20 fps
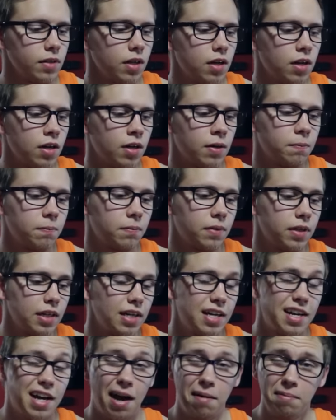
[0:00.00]
I'm
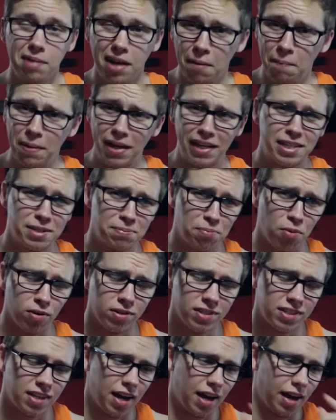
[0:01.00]
not a big
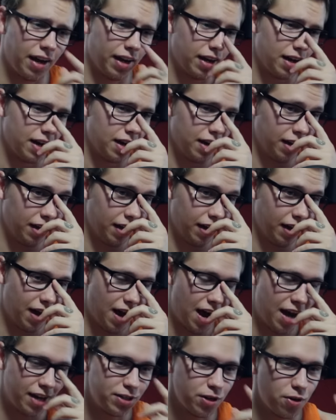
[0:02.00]
sports guy.
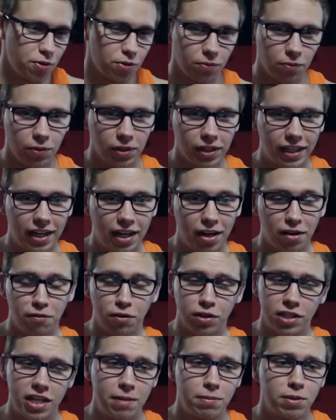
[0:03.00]
I don't really care
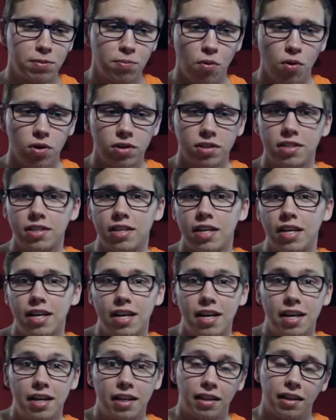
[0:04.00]
for team sports
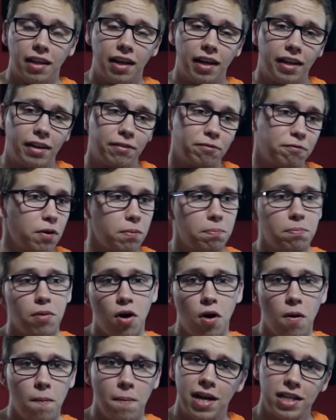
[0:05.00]
like
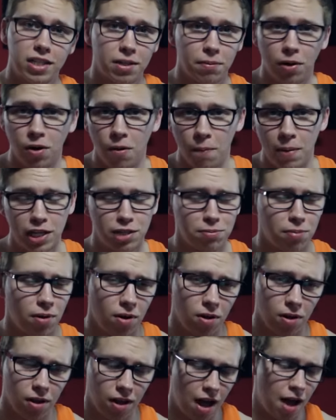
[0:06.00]
football, basketball,
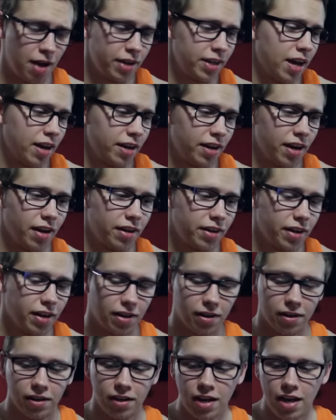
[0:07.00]
baseball, yada, yada,
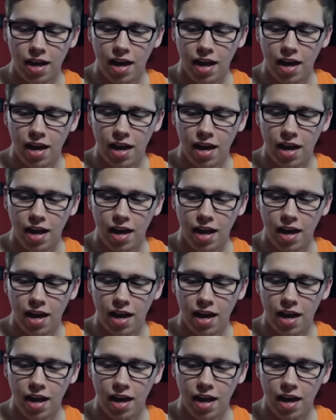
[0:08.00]
yada.